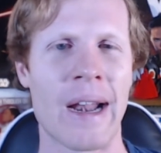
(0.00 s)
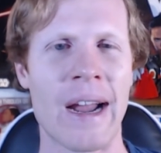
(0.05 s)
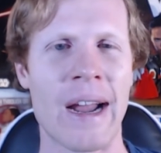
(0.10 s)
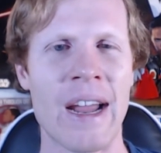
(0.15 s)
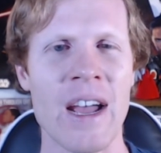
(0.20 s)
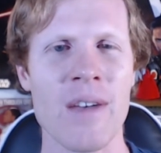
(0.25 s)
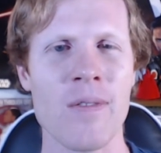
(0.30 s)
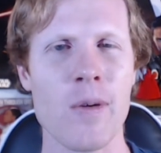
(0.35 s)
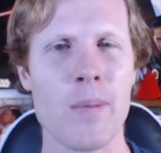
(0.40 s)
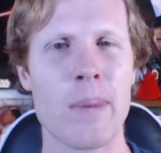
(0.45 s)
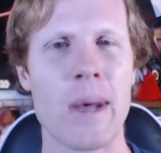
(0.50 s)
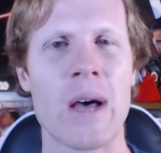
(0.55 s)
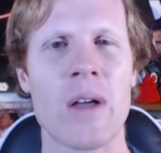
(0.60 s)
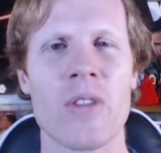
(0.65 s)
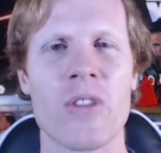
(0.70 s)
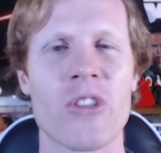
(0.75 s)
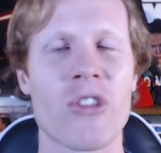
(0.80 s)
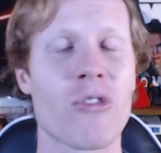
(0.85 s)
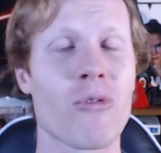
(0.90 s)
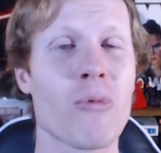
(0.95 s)
I have
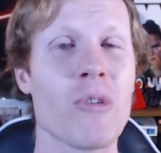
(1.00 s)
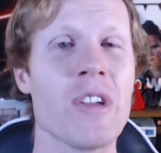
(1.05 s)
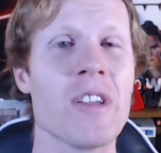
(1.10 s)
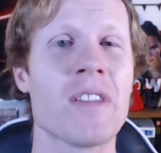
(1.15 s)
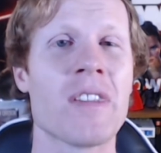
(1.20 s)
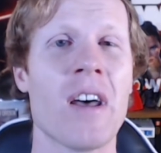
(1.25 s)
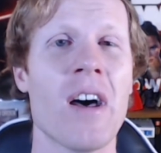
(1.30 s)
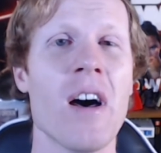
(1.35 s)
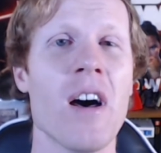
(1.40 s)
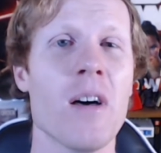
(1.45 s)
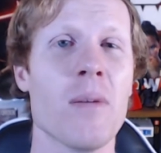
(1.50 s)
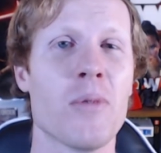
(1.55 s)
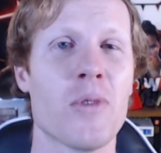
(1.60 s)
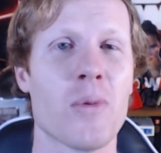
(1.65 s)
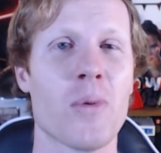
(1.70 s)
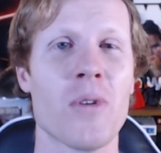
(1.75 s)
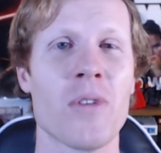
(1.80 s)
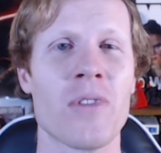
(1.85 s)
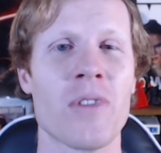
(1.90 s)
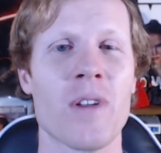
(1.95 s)
about 3 tubs
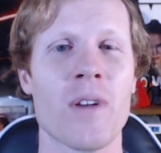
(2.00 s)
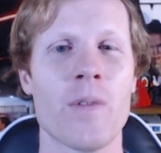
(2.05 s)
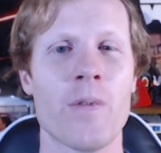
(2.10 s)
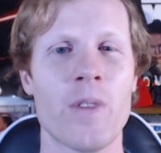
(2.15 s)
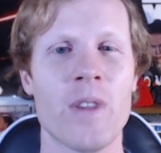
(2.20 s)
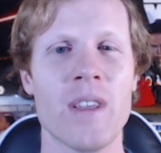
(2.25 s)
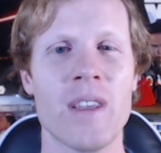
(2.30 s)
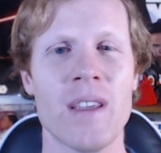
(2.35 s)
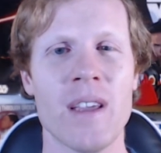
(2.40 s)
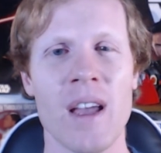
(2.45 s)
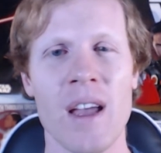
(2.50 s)
worth of the